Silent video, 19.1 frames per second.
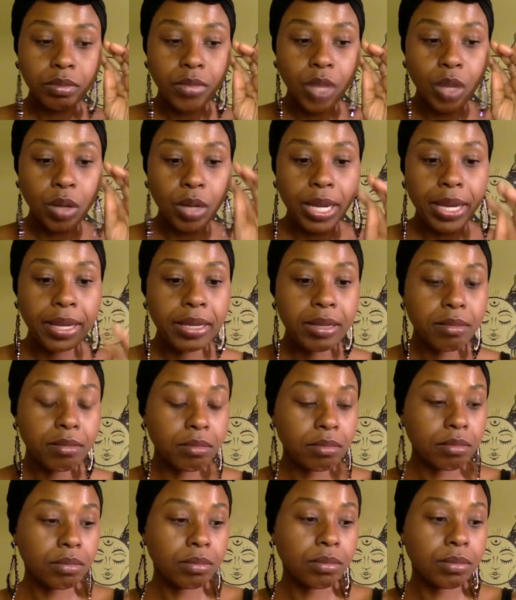Okay.
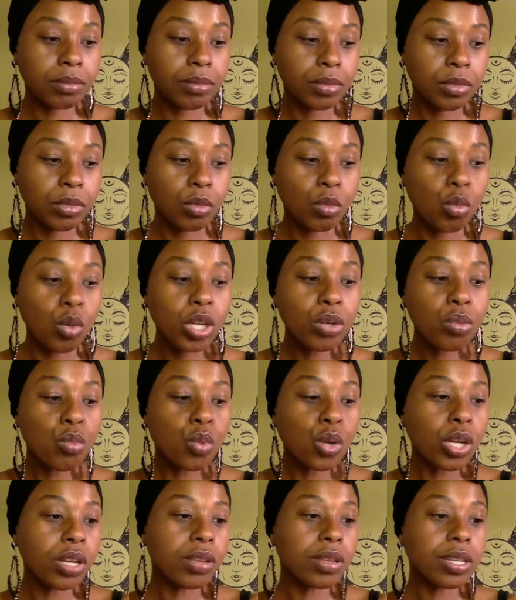What,
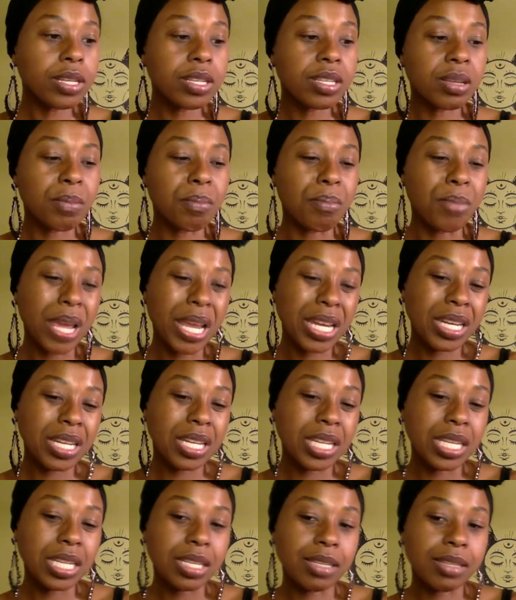what are these
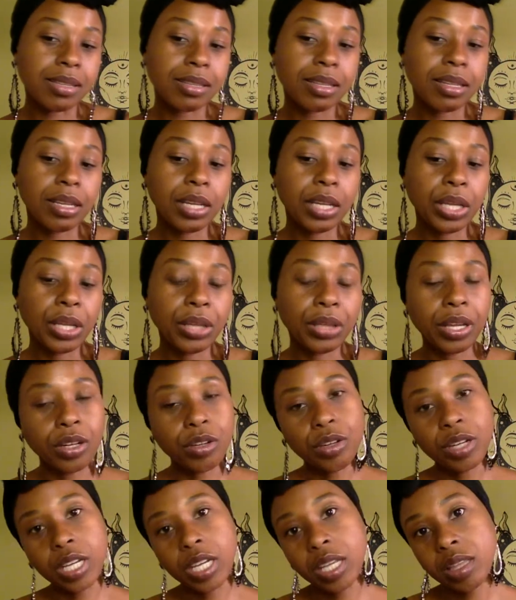amenities that
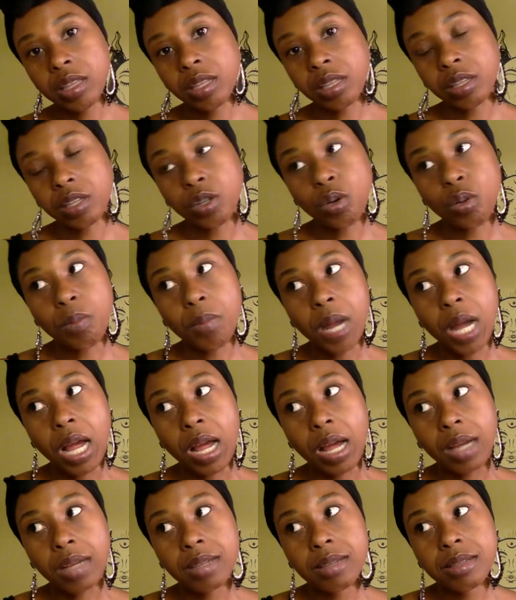are in the little
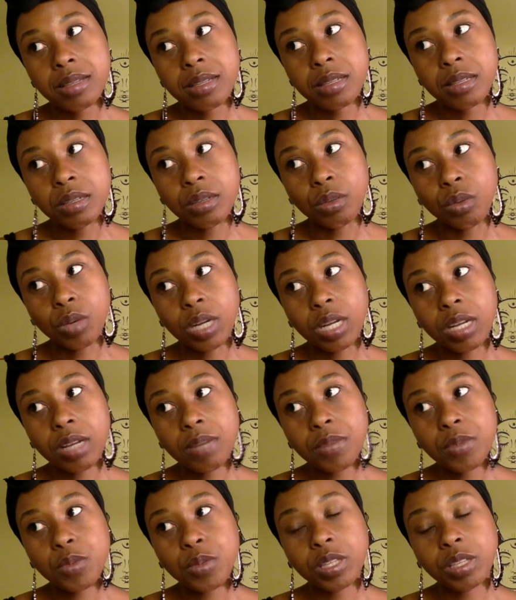box? What
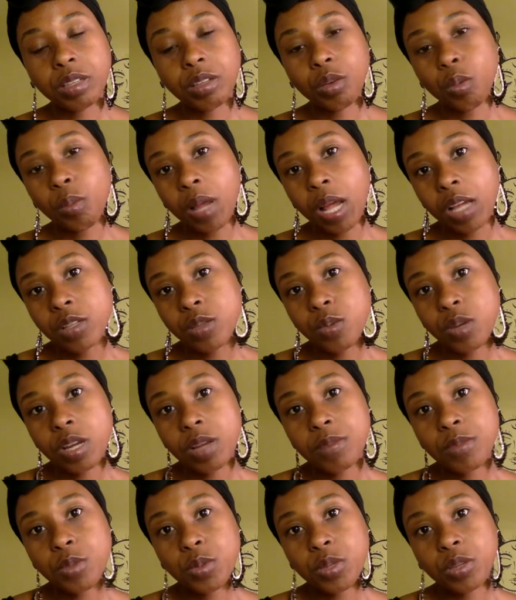comes with the little box? What
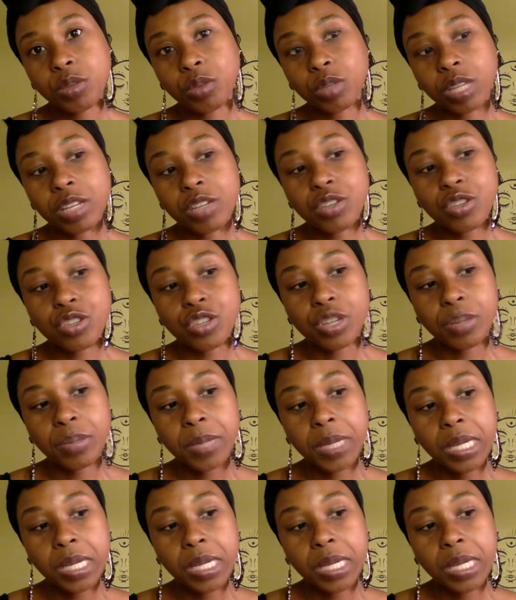comes with the relationship?